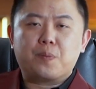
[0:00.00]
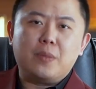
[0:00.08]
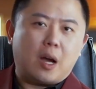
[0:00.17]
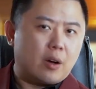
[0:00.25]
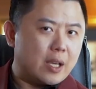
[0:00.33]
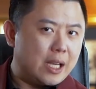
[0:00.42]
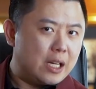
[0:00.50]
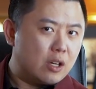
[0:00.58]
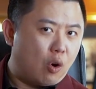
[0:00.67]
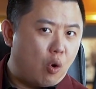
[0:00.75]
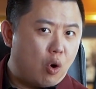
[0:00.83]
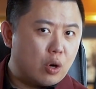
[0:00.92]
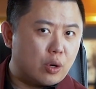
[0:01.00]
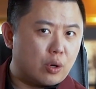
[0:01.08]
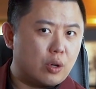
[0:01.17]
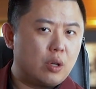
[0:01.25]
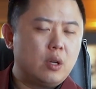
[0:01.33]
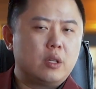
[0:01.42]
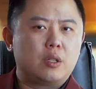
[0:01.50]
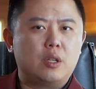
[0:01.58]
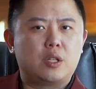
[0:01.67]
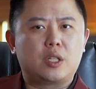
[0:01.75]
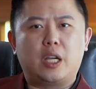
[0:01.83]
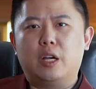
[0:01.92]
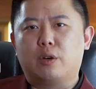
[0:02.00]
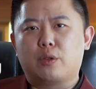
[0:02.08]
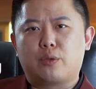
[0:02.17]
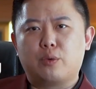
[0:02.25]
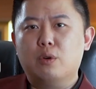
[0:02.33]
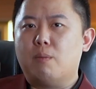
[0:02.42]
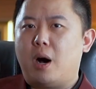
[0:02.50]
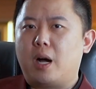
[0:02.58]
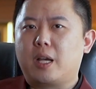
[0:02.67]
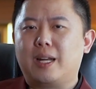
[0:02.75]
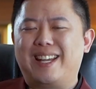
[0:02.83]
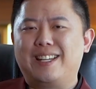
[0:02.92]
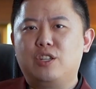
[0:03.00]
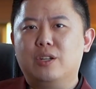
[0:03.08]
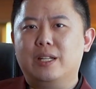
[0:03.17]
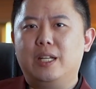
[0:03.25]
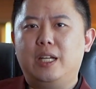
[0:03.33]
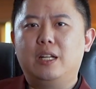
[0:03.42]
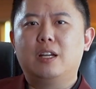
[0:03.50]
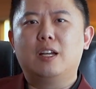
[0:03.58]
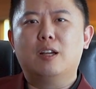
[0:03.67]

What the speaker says: Now, in order to scale through marketing, you need